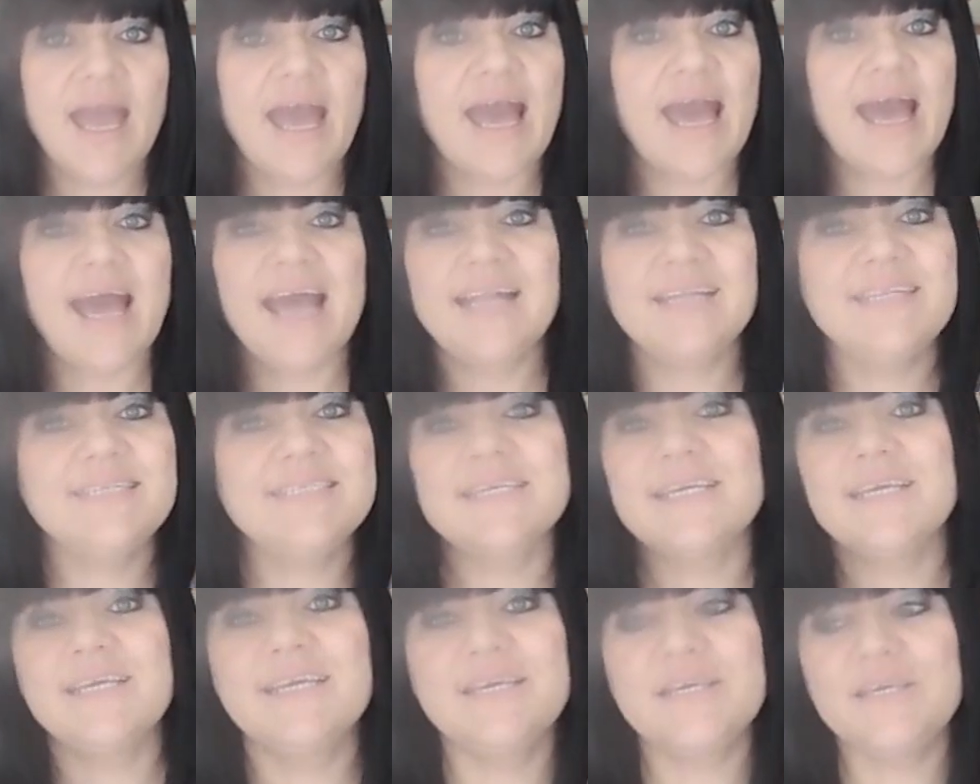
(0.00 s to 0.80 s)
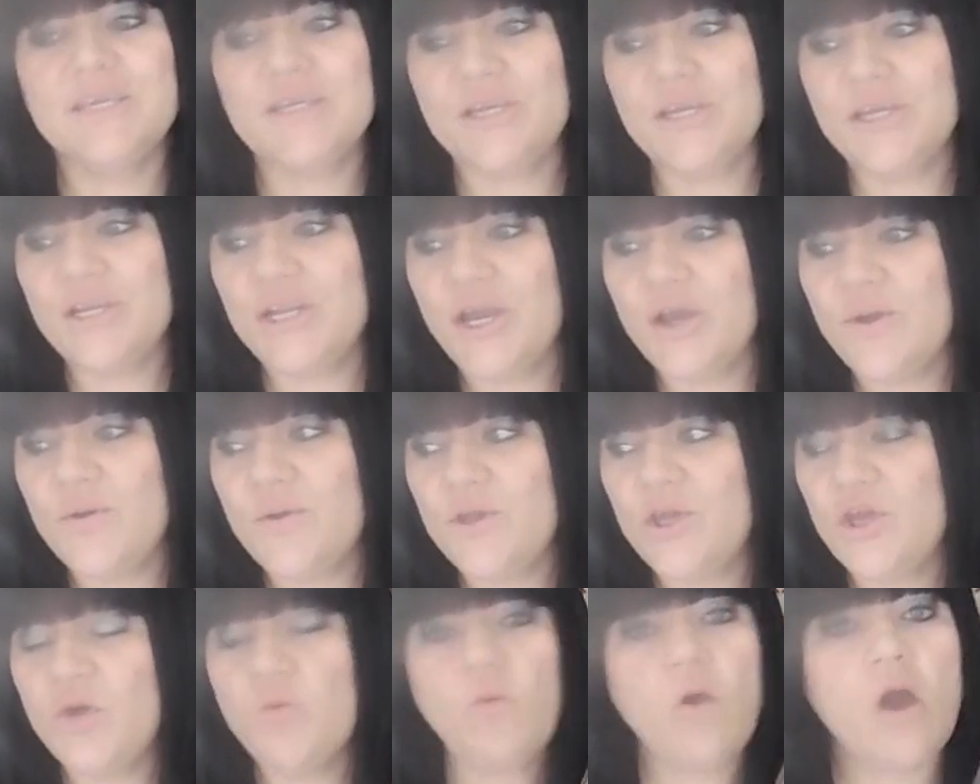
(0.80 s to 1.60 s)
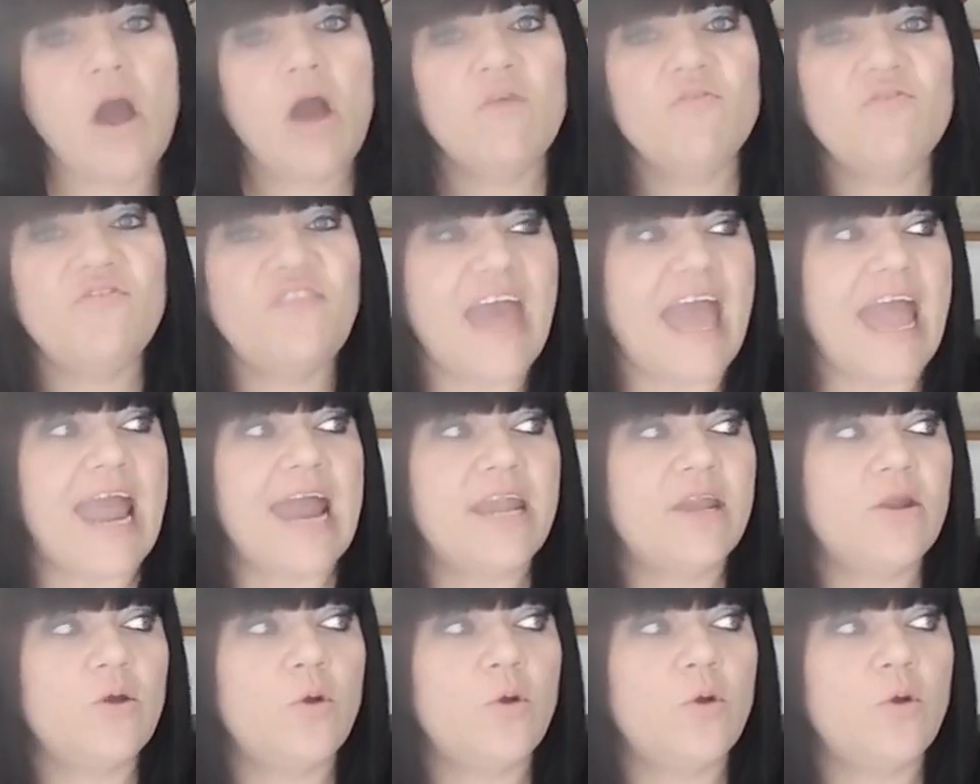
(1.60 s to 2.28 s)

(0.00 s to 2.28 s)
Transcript: and you know, you are then